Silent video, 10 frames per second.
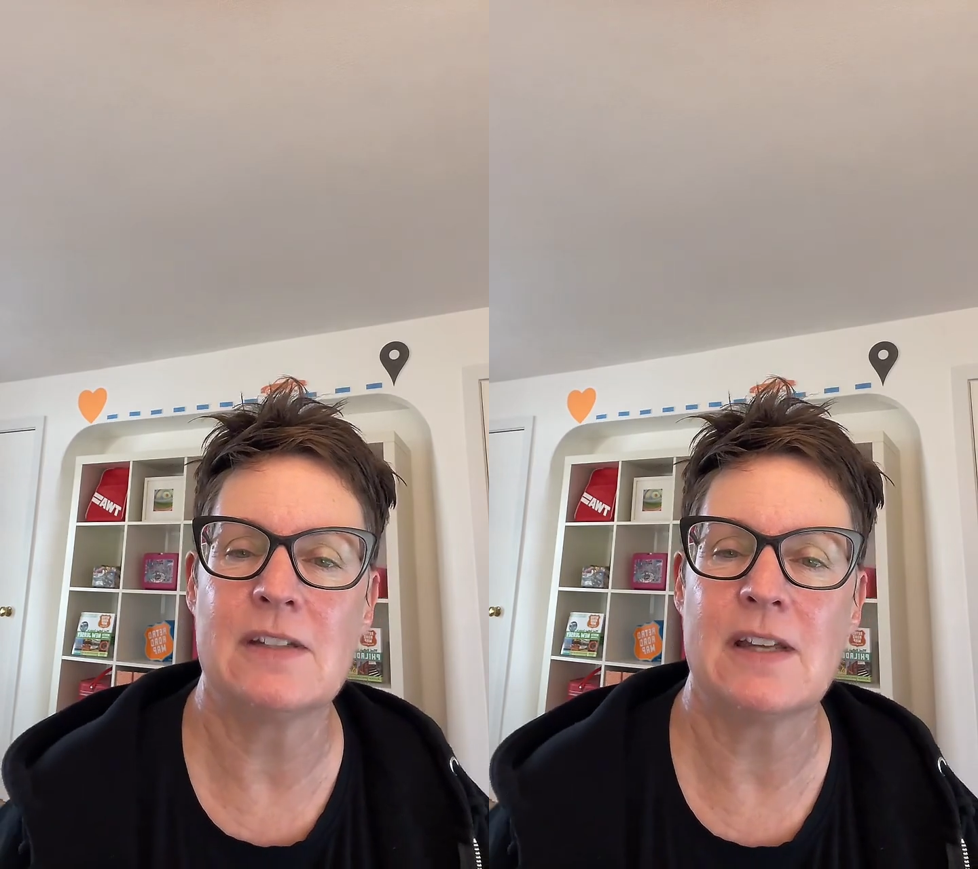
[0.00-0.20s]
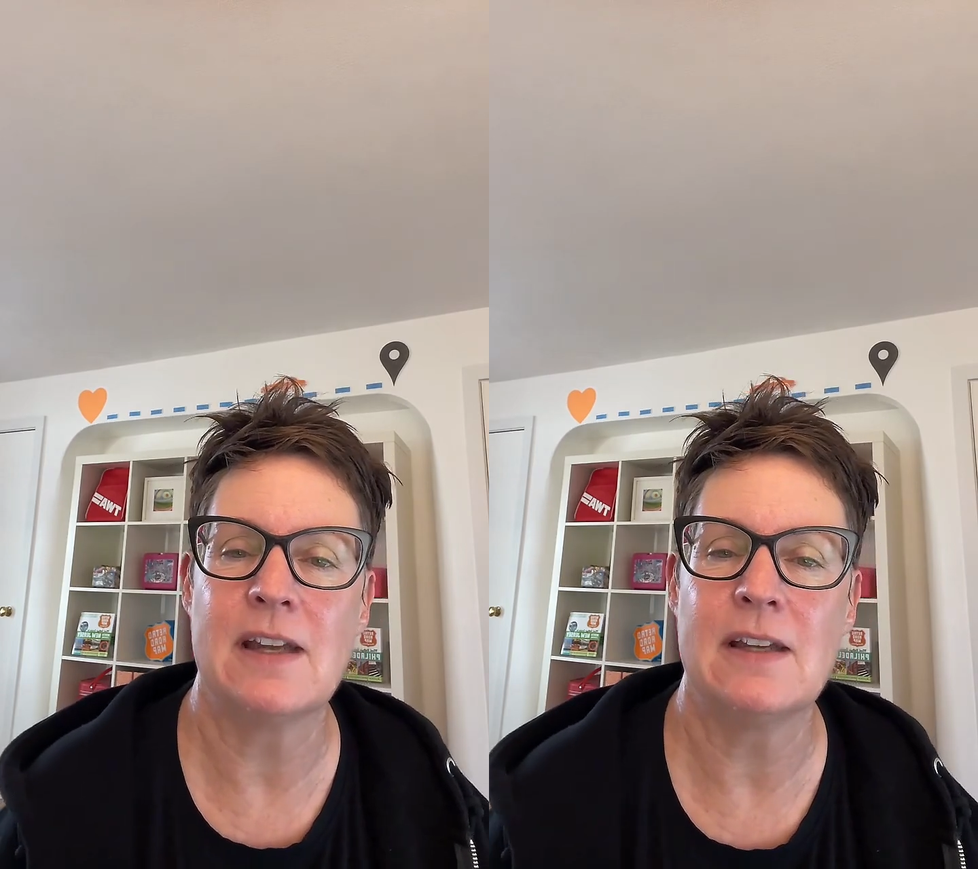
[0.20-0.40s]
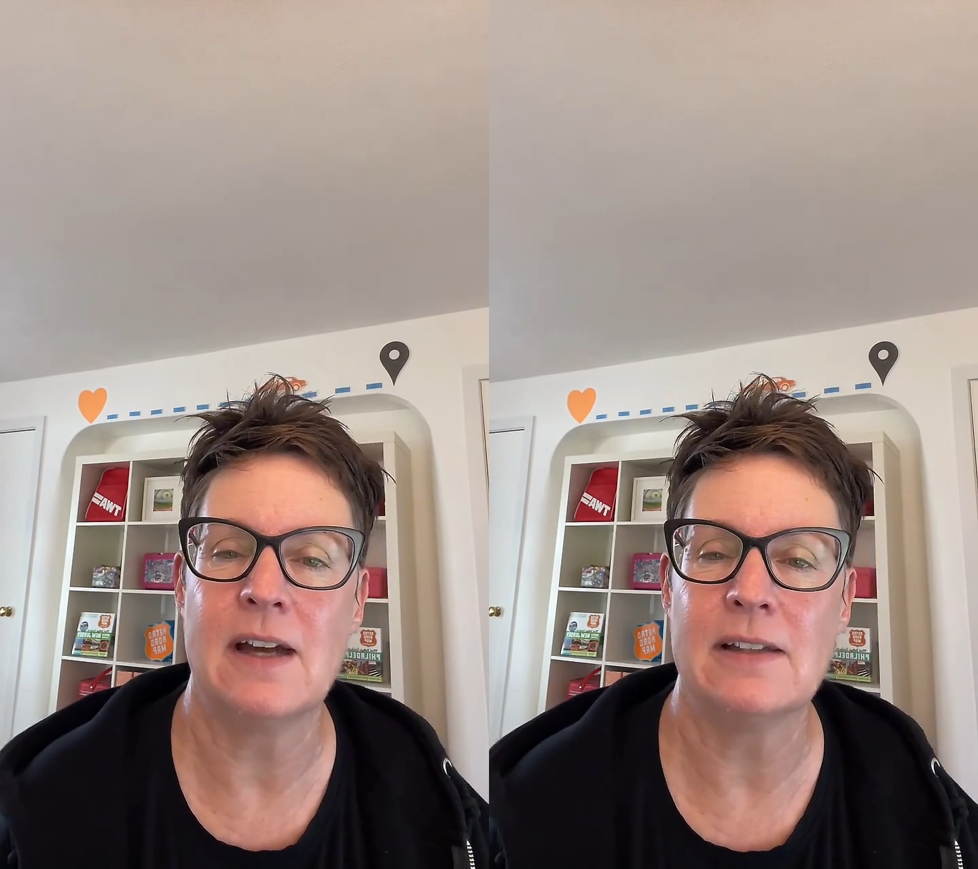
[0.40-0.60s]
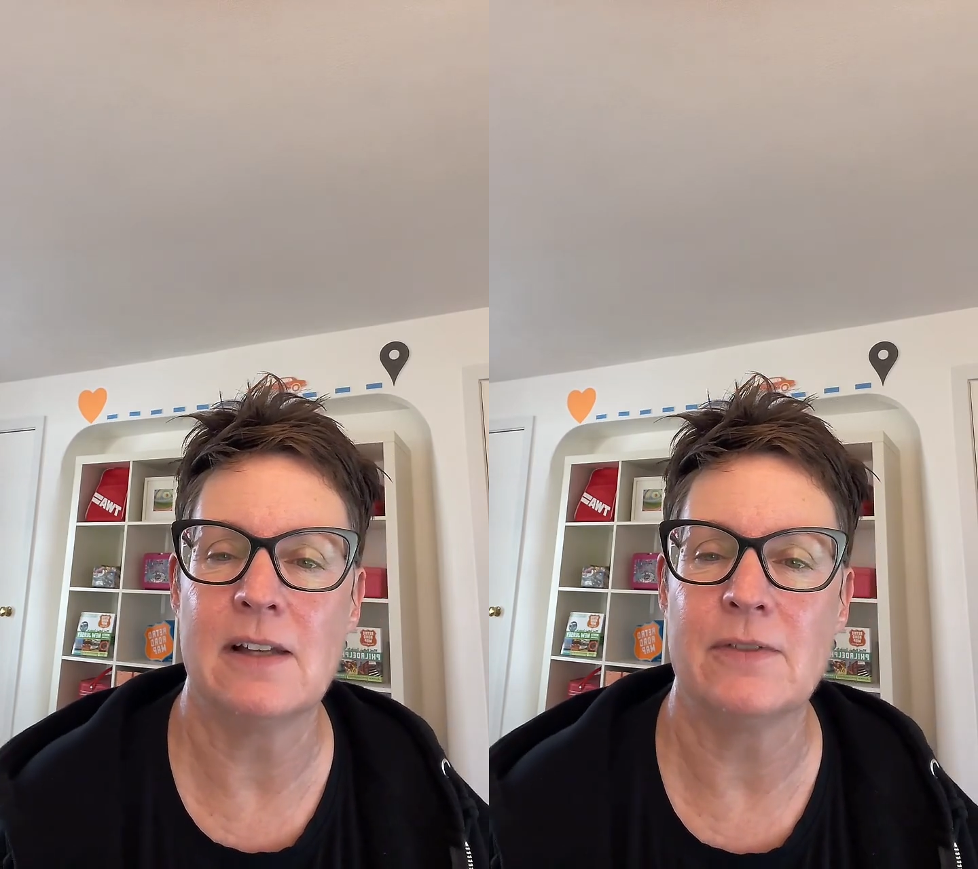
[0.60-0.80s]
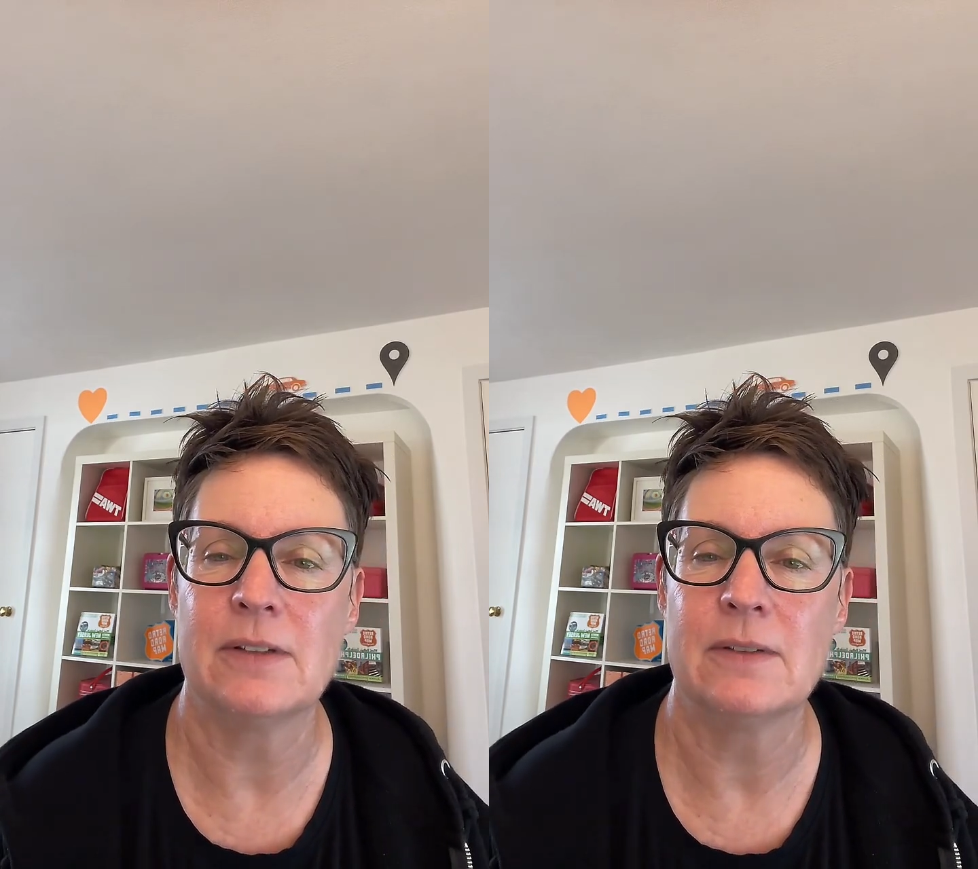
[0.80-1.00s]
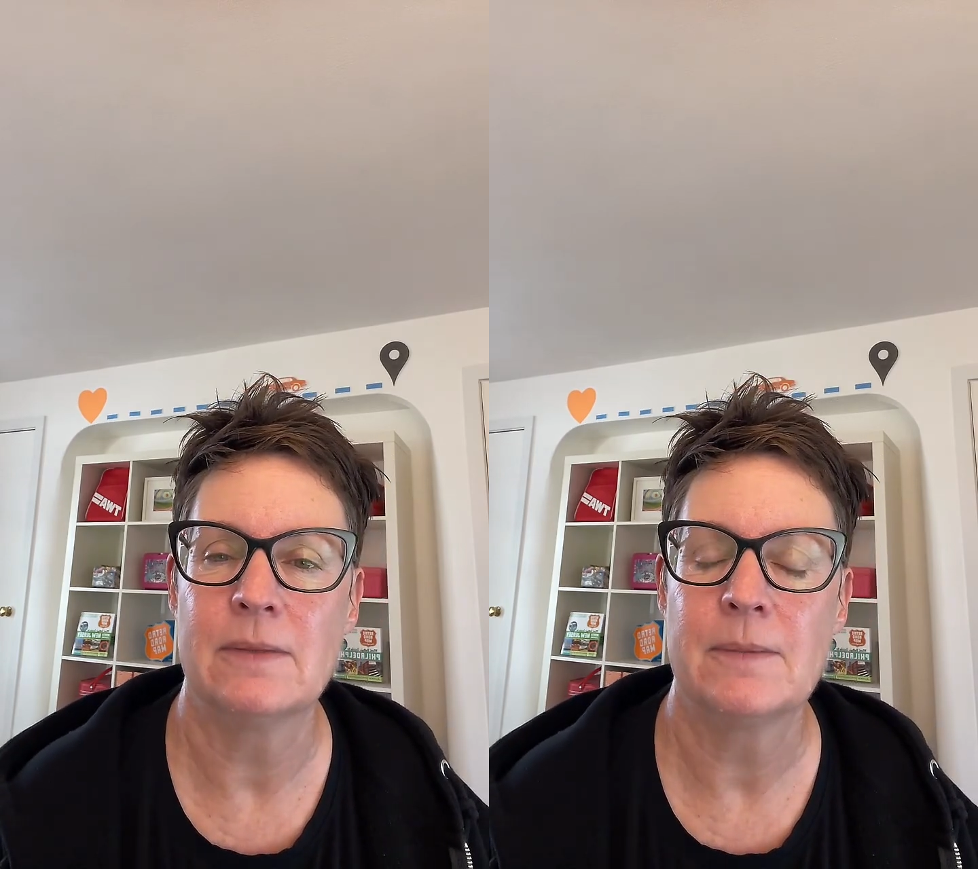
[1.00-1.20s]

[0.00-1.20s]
today. I love it.